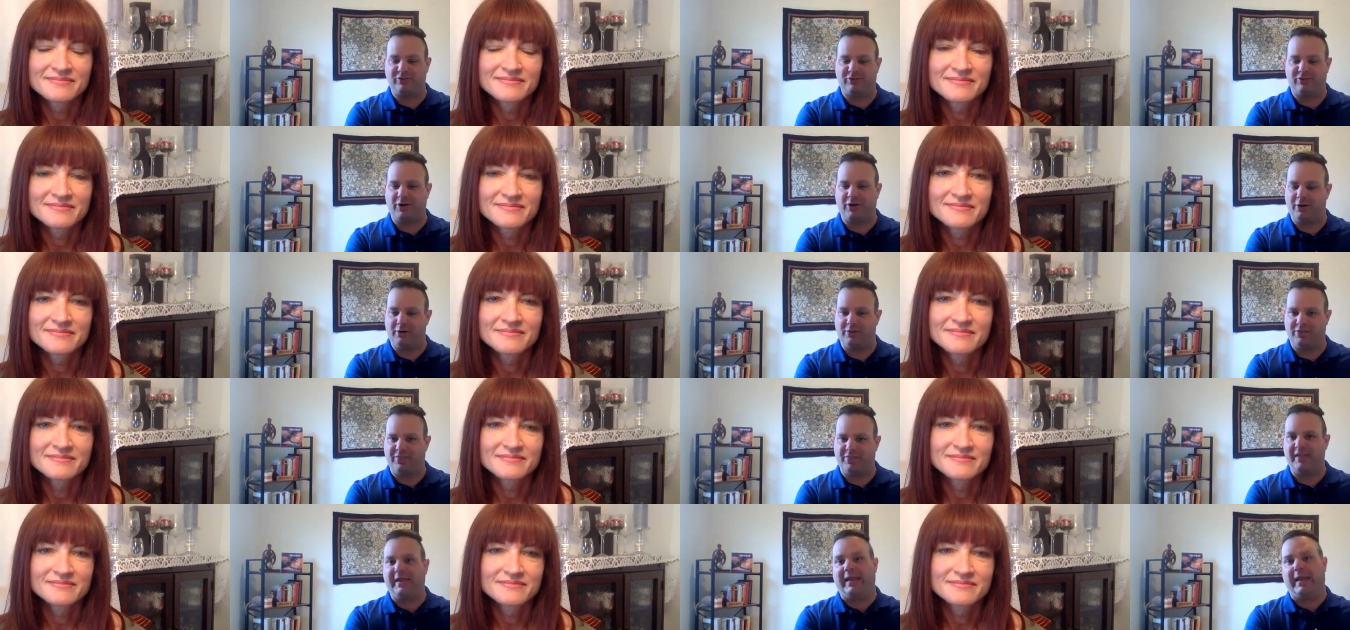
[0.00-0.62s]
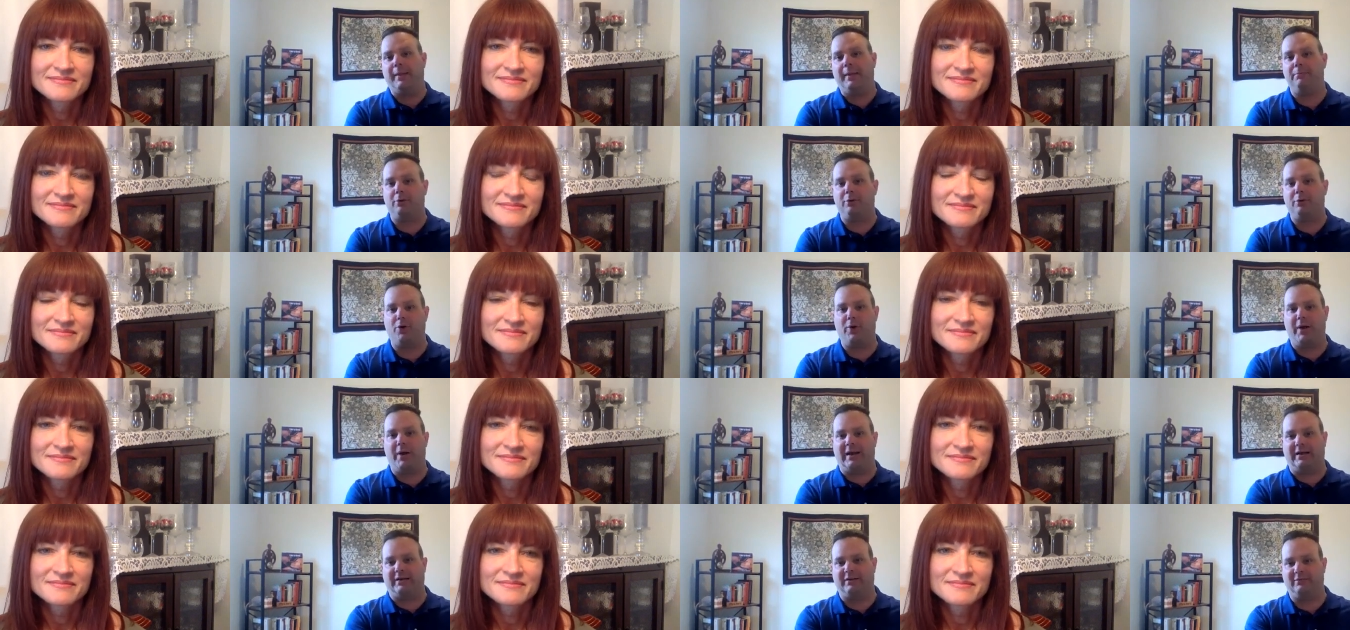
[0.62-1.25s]
Speaker 1: start thinking
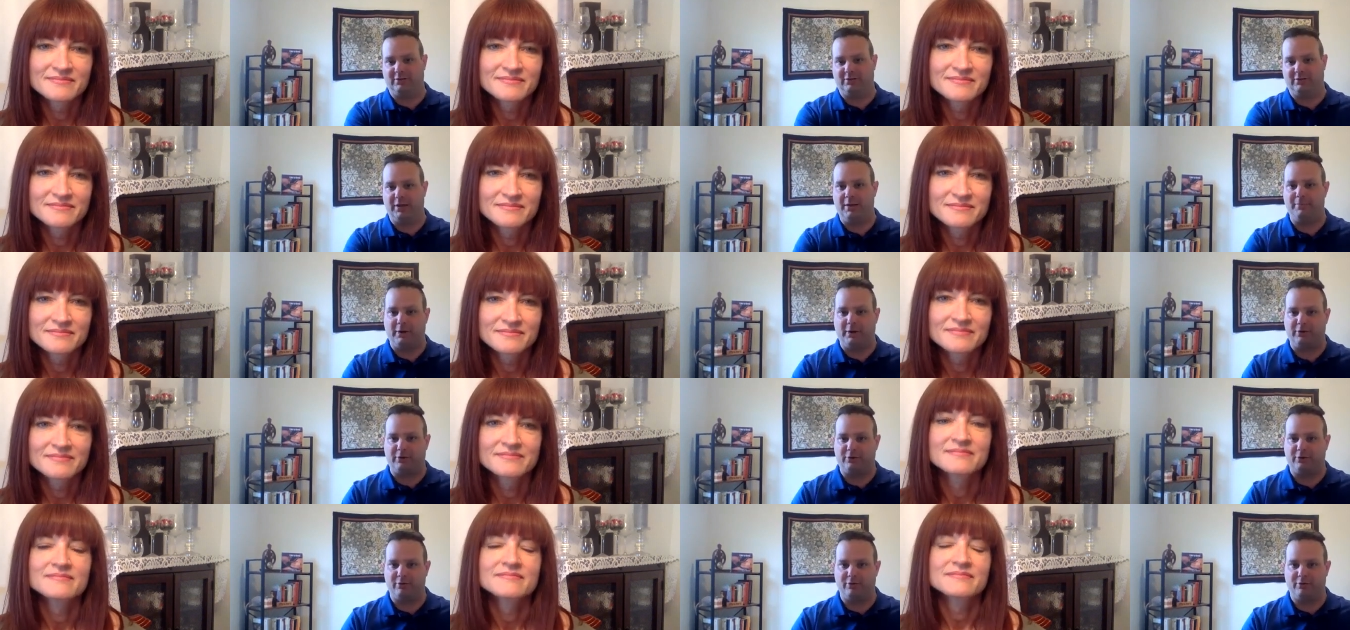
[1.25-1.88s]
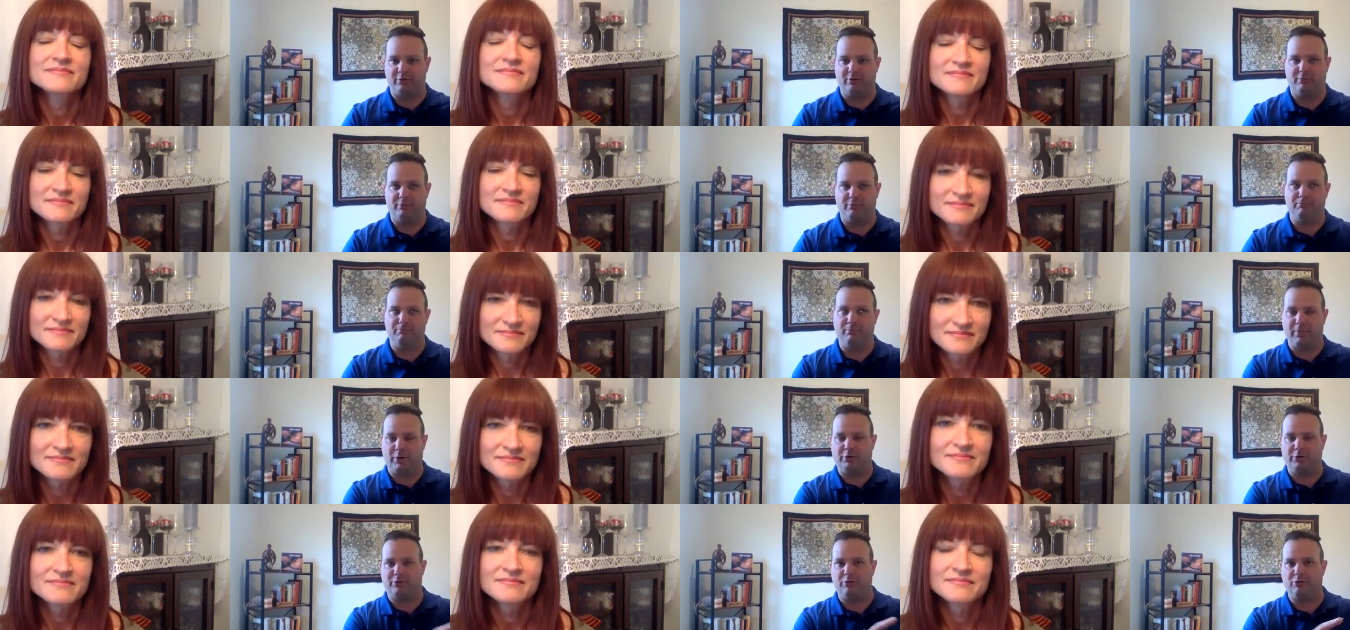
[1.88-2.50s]
proactively about
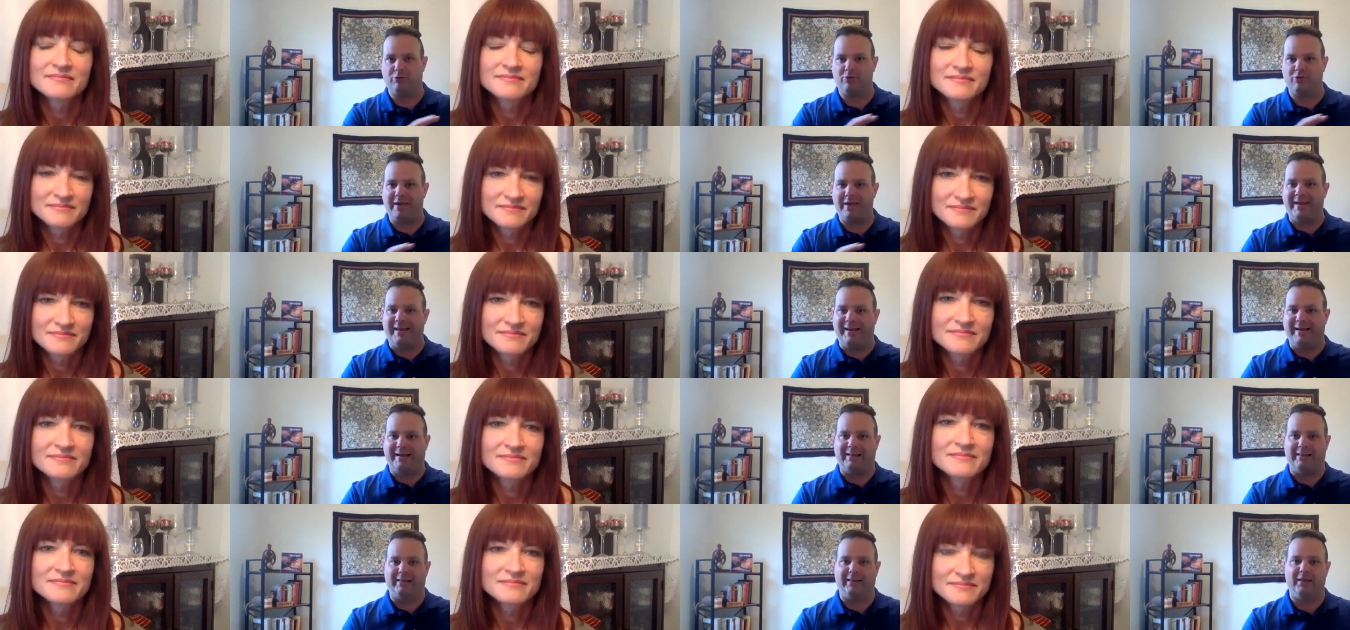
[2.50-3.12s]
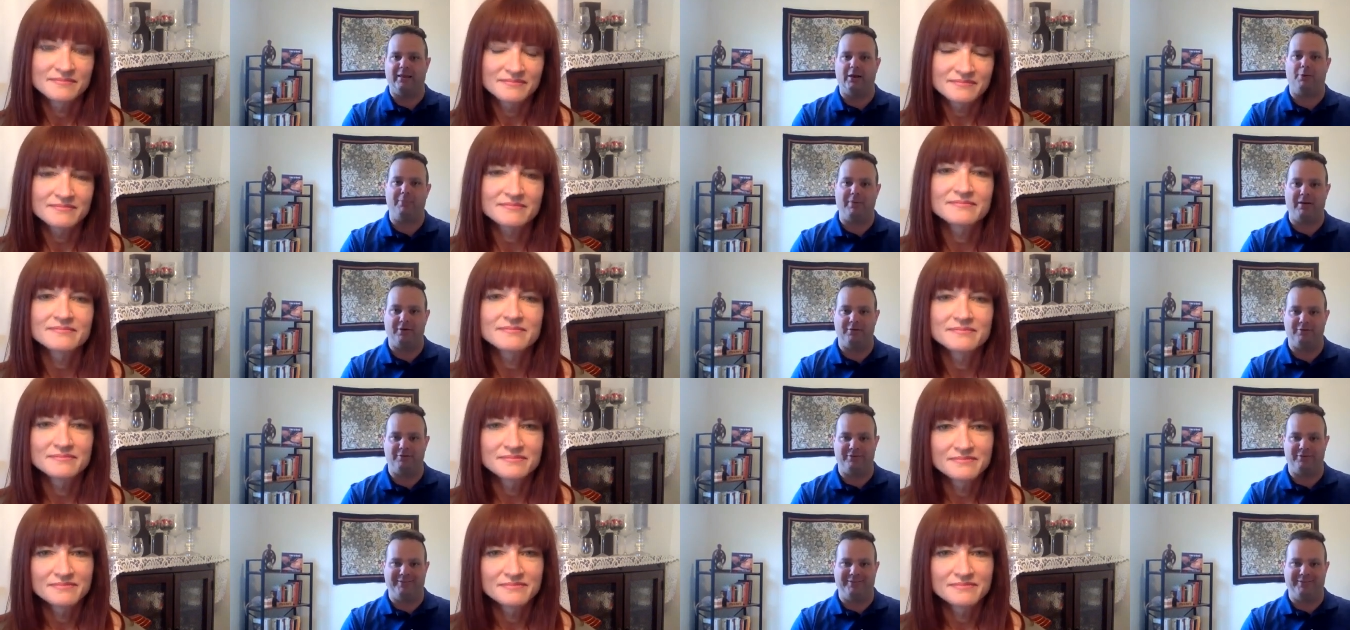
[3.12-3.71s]
about creating a little bit of,